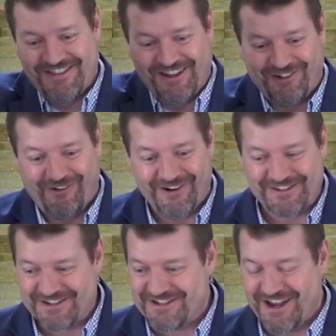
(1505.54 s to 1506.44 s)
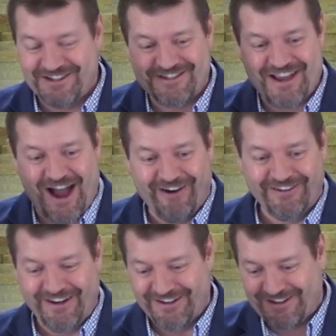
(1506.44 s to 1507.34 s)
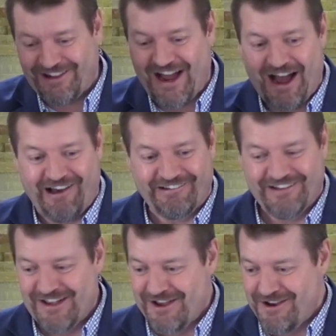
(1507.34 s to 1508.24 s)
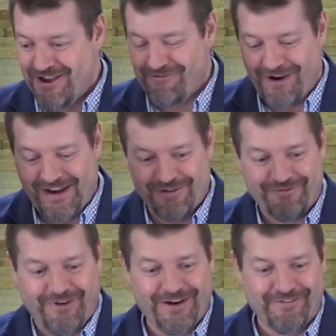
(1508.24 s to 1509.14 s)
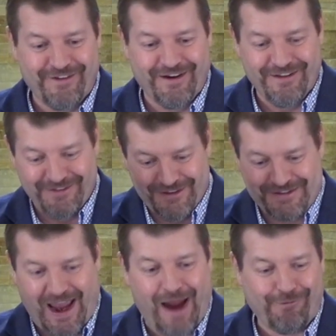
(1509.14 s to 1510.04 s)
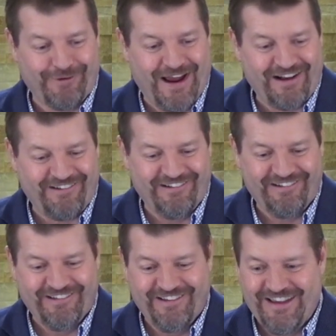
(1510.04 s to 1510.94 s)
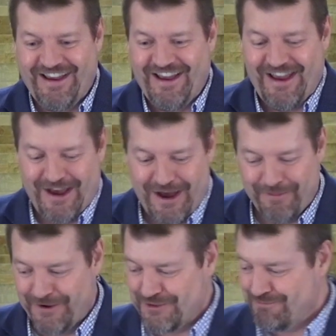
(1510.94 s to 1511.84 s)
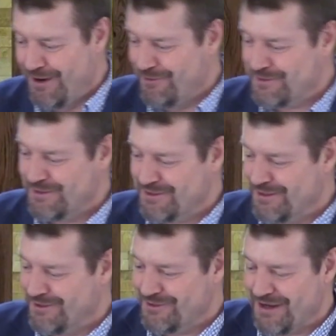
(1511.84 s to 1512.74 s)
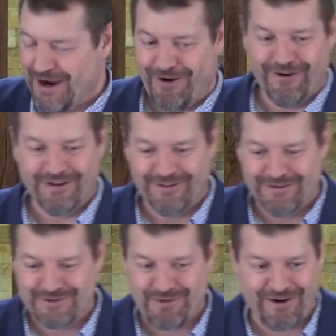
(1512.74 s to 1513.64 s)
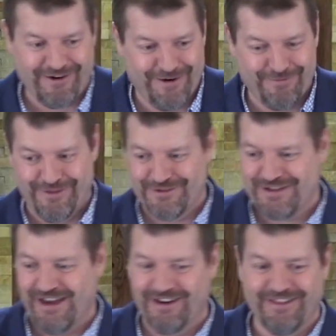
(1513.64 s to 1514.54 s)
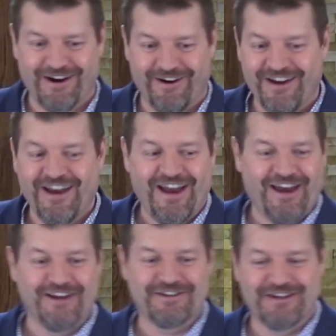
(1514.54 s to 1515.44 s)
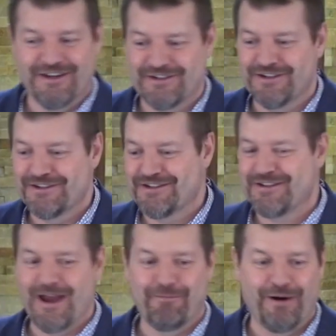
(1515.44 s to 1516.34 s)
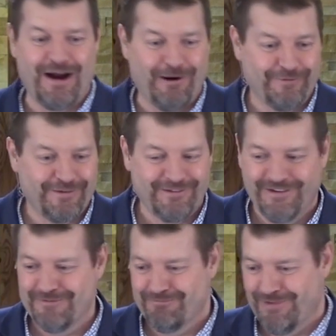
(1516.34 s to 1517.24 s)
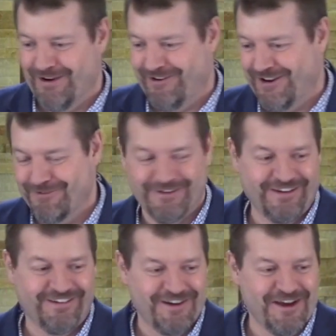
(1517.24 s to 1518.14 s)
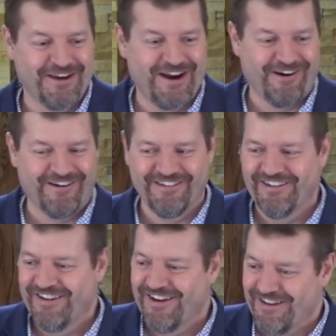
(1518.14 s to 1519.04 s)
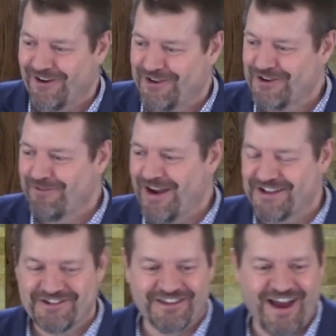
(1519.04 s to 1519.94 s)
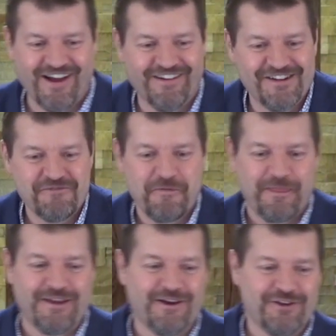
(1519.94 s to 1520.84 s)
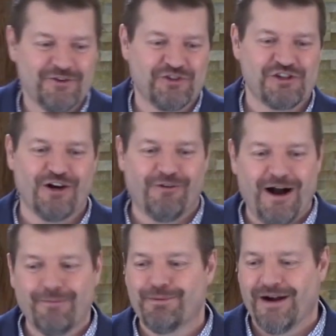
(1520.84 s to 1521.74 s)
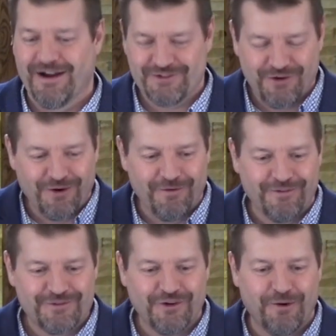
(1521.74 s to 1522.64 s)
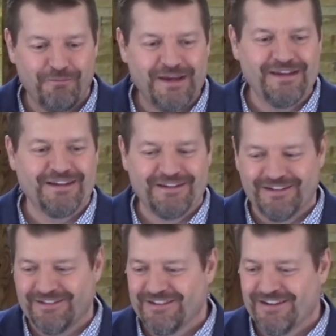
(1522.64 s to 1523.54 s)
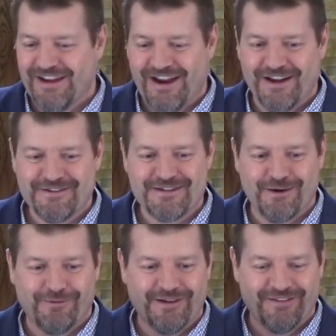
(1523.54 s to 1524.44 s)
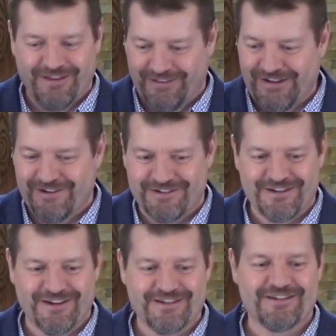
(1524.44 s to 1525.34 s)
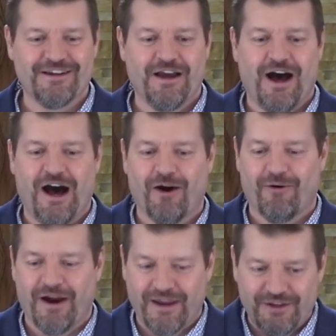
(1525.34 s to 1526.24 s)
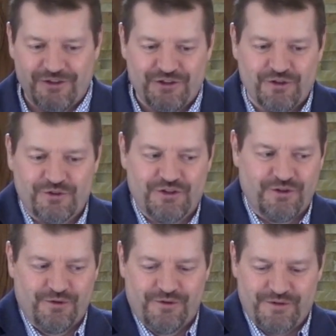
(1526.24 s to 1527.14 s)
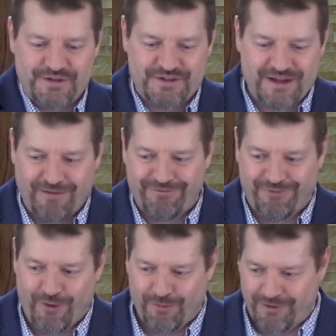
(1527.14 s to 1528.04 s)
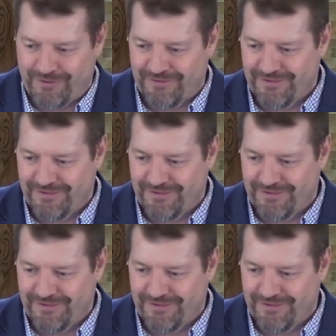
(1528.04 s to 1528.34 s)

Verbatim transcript: Lord descends down in a cloud right in front of the, the tabernacle. And there's Moses, there's Aaron, and there's Miriam, and they're standing there. And he says, Step out, Miriam and, and Aaron. Now, could you imagine that? You, you show up uh, to, a, to a meeting, and, and someone, the leader says, All right, you two step forward.